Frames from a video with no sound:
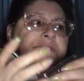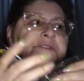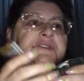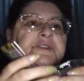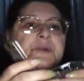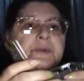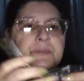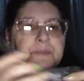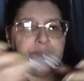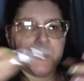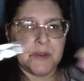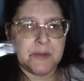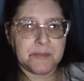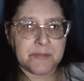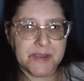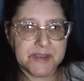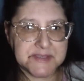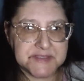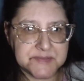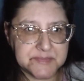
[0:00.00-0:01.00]
one too, it
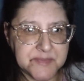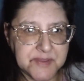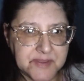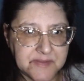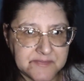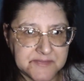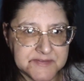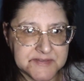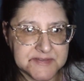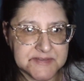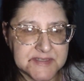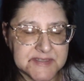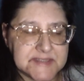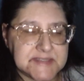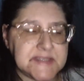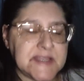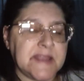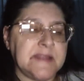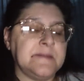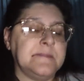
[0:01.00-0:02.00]
reminds me of the
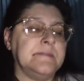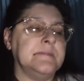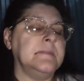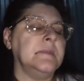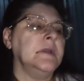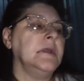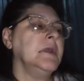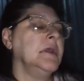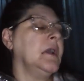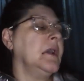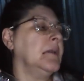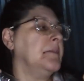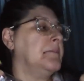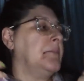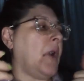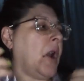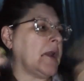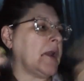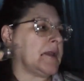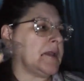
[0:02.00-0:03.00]
scent
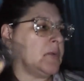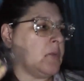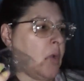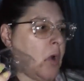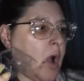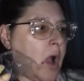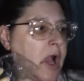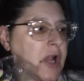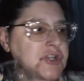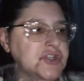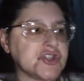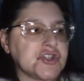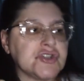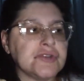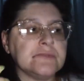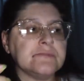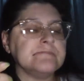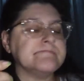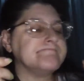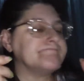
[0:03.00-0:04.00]
body
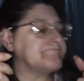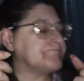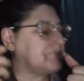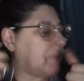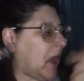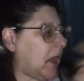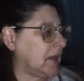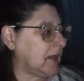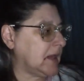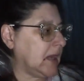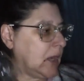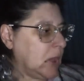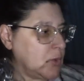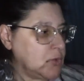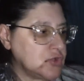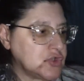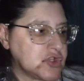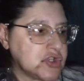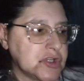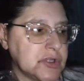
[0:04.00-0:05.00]
wash, body
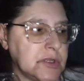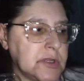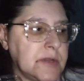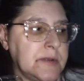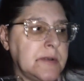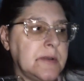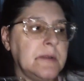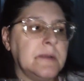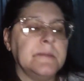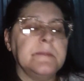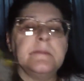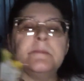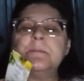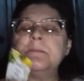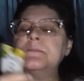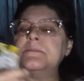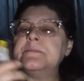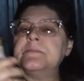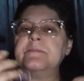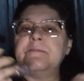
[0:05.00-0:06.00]
lotion,
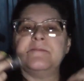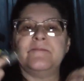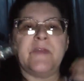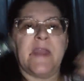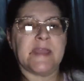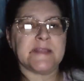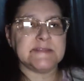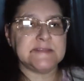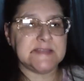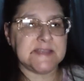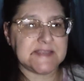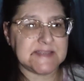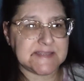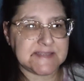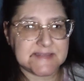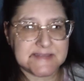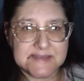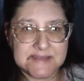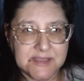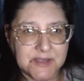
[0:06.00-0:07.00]
fancy,
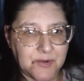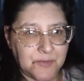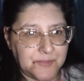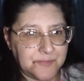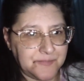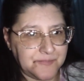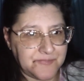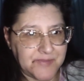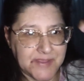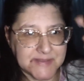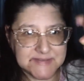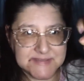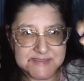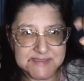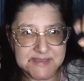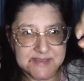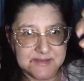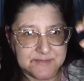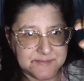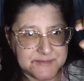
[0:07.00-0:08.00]
you know,
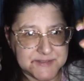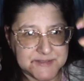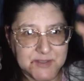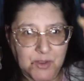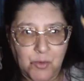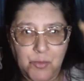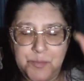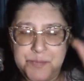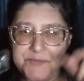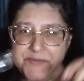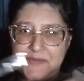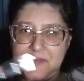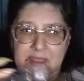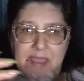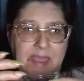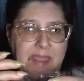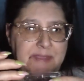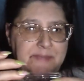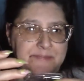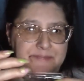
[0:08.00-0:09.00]
fancy soaps
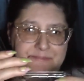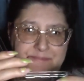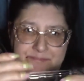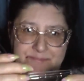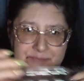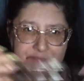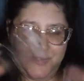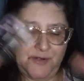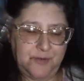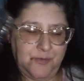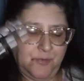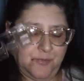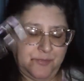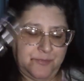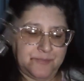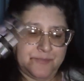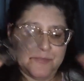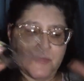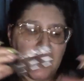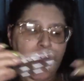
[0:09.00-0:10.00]
that, you
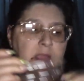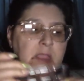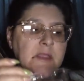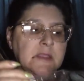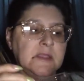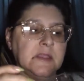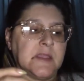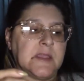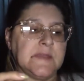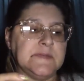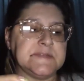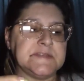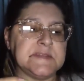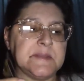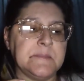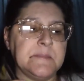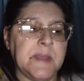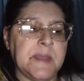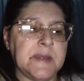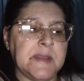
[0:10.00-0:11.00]
know, you give
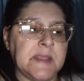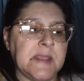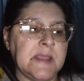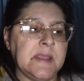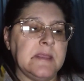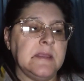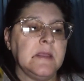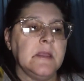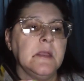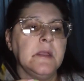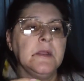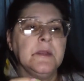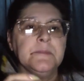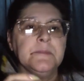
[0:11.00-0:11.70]
somebody,